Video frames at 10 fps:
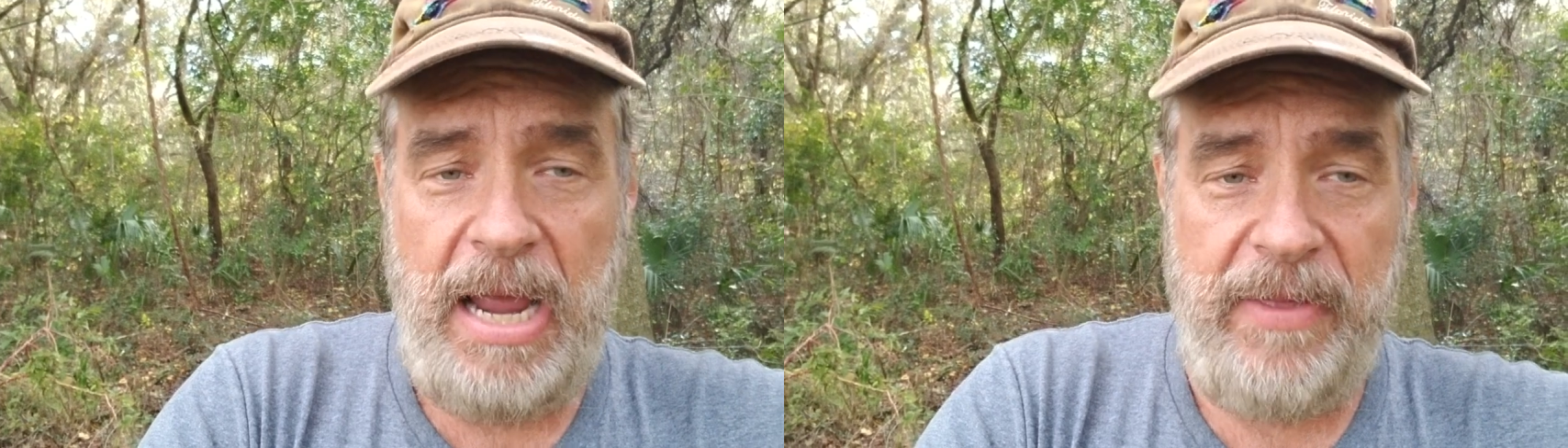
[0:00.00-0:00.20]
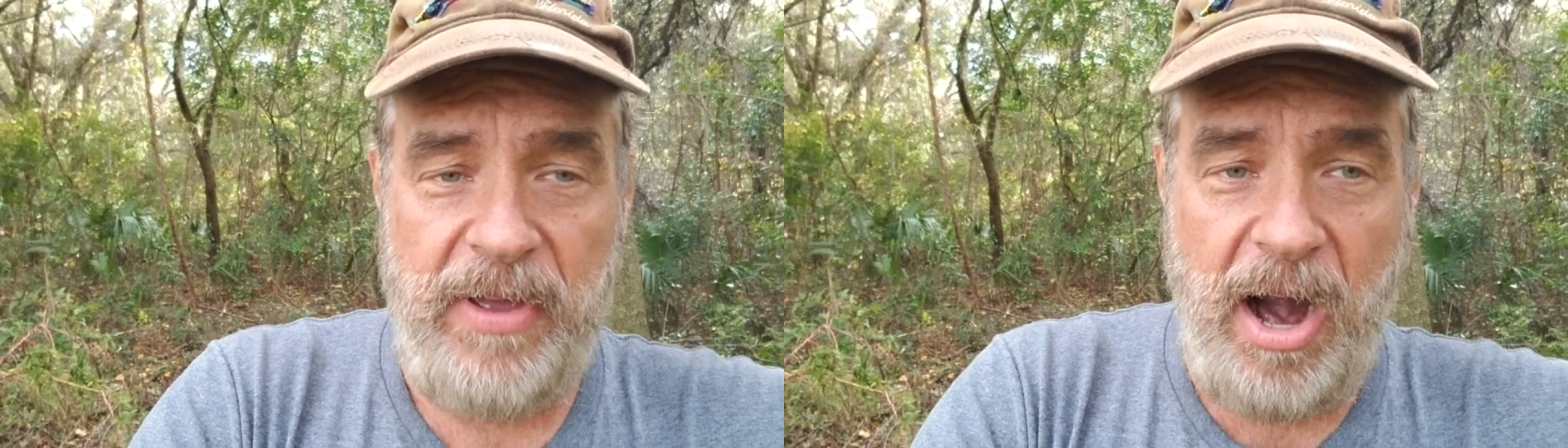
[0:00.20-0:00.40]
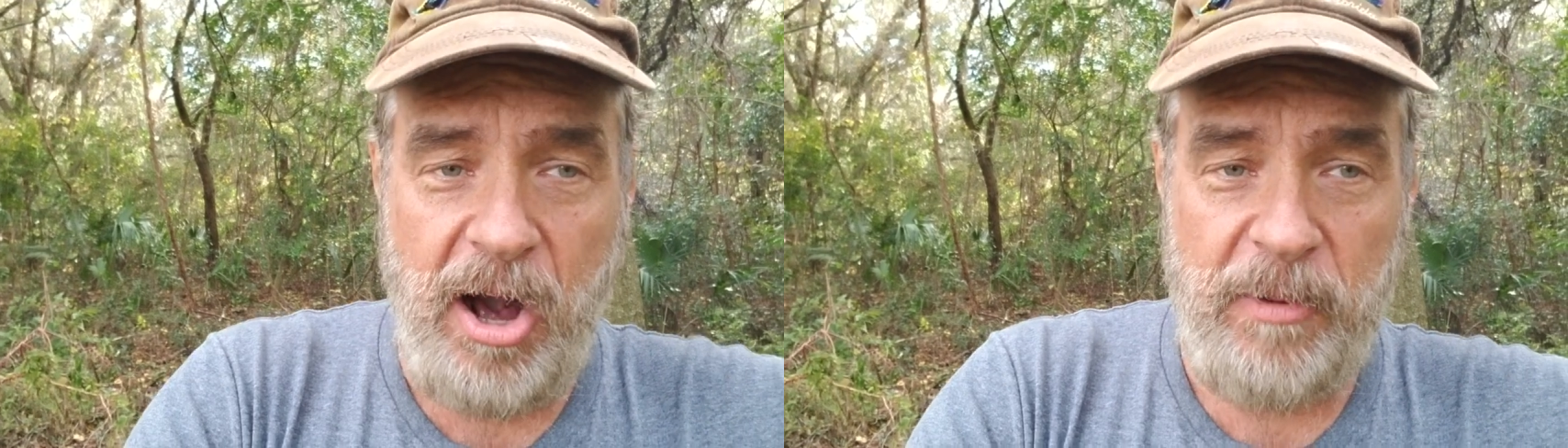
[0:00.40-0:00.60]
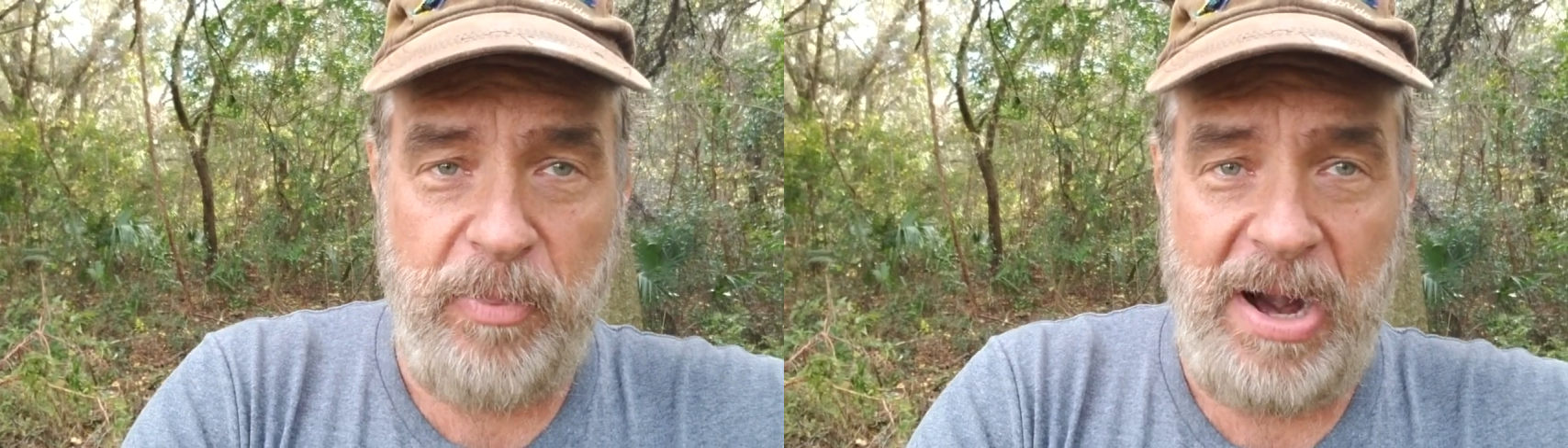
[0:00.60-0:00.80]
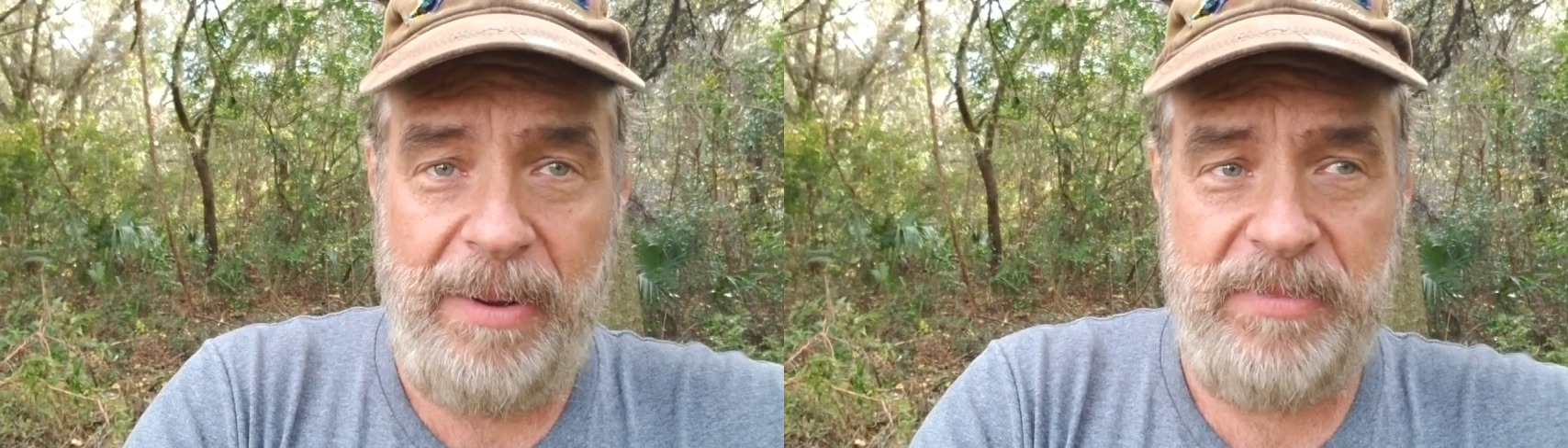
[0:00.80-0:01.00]
and the heart
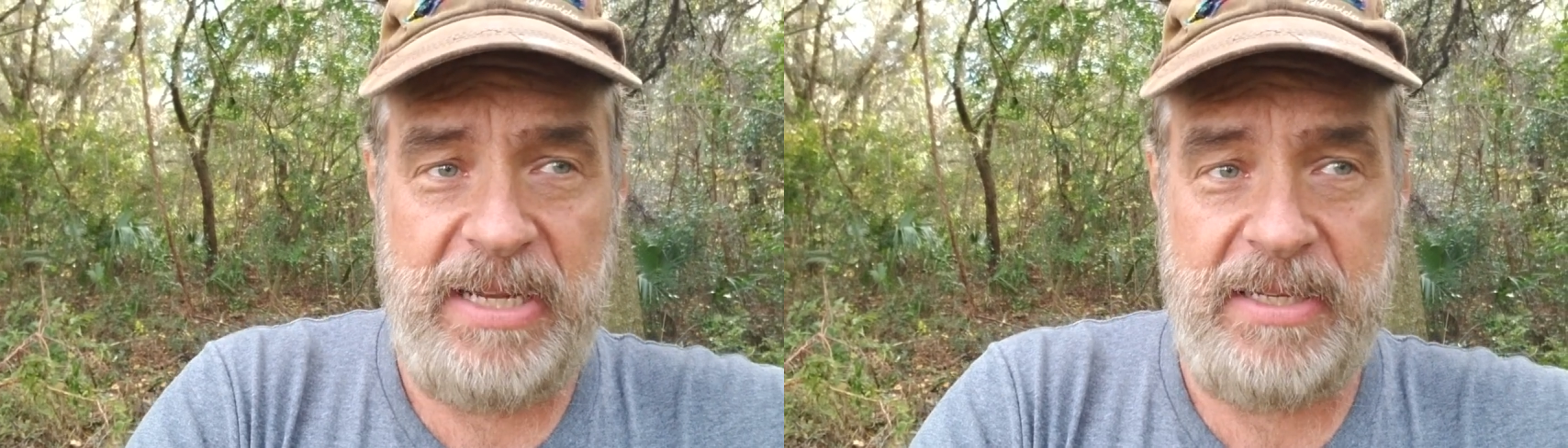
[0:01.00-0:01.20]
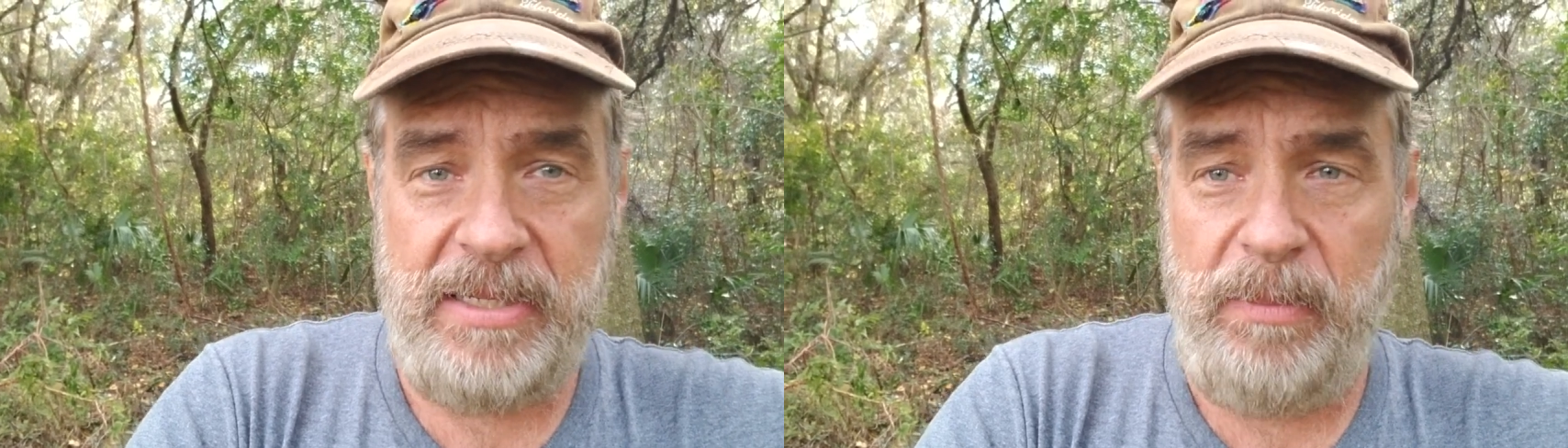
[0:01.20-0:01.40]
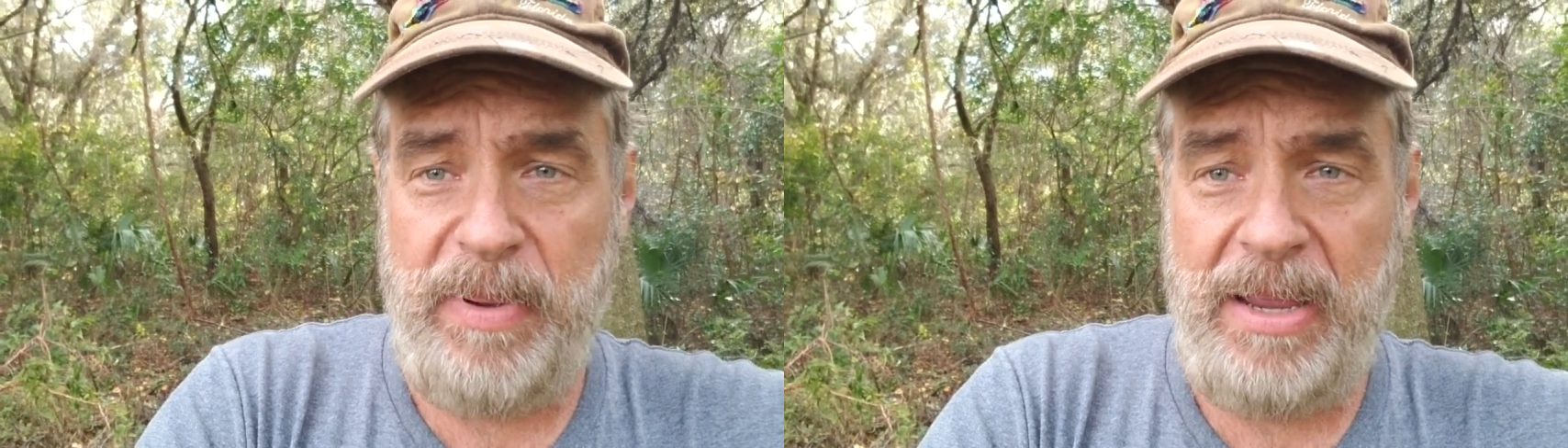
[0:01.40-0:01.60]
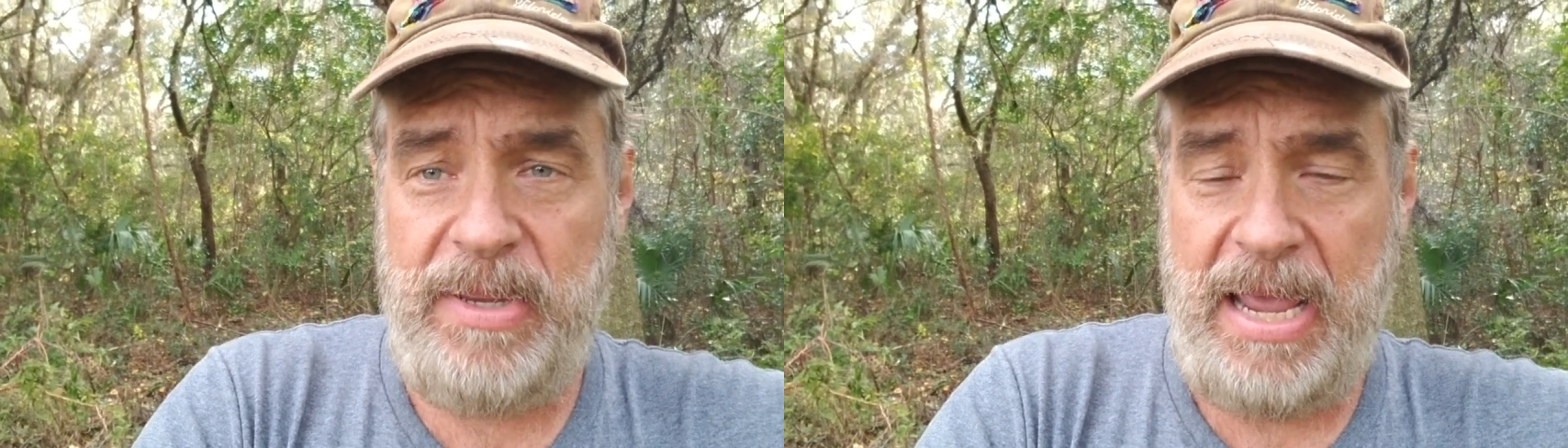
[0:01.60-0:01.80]
problems that his little baby